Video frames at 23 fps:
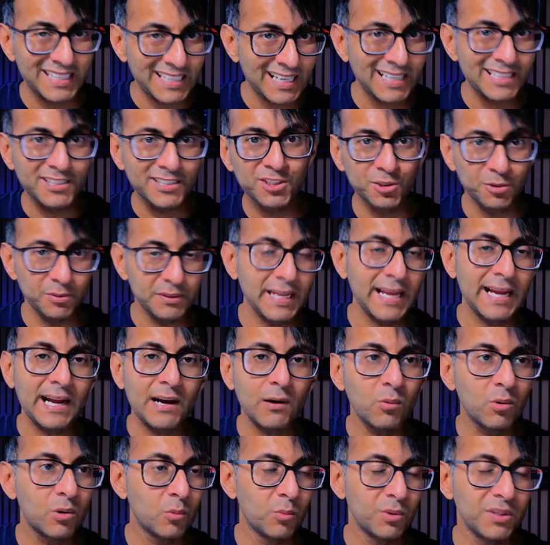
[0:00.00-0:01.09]
can do
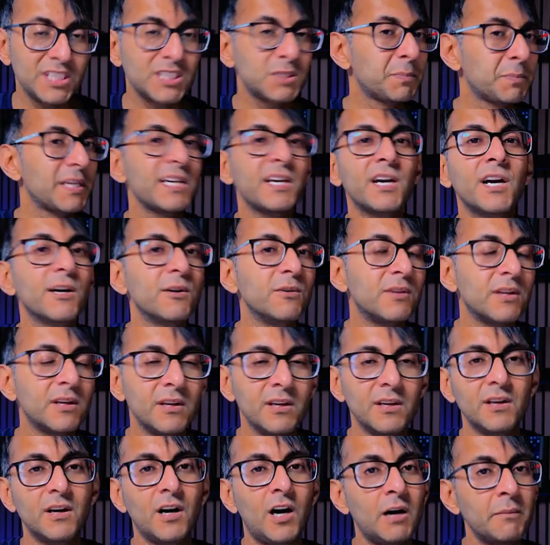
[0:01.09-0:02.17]
now with this bit of code.
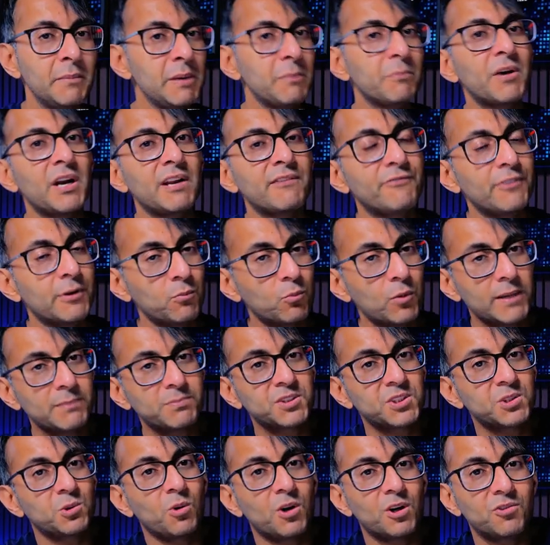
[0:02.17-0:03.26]
I'm Imran from Web
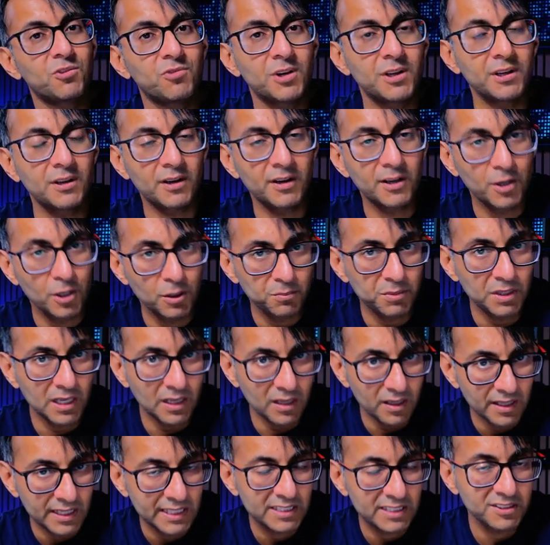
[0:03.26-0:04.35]
Squadron. I hope you
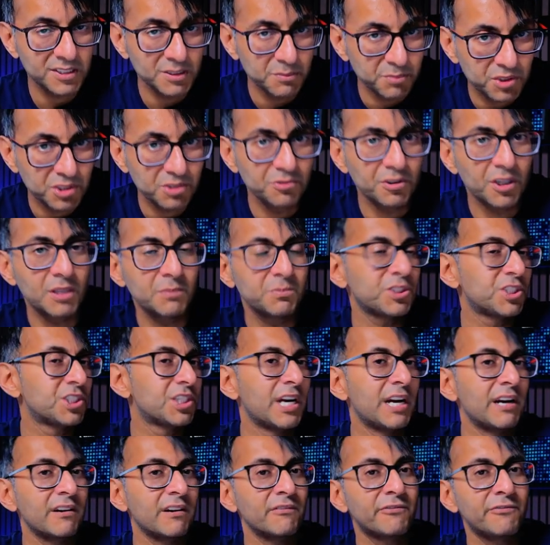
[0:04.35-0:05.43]
like, subscribe,
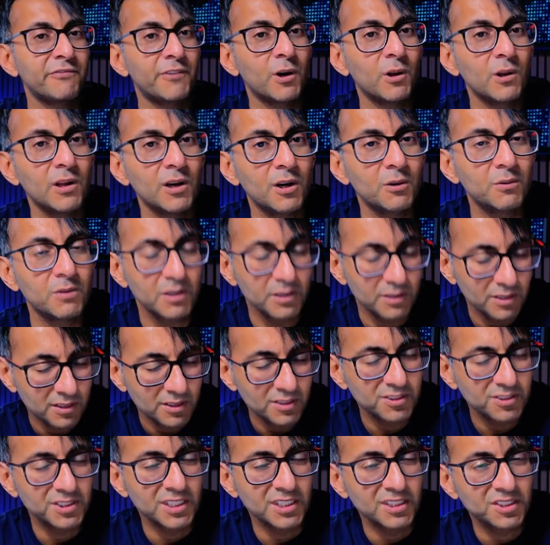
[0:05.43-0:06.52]
share, and follow.
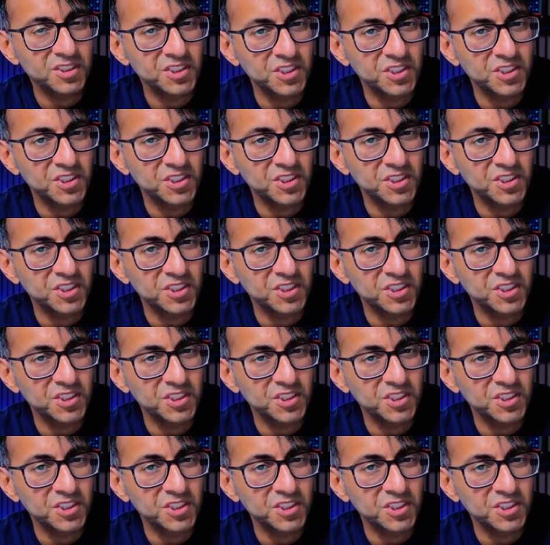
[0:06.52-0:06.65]
See you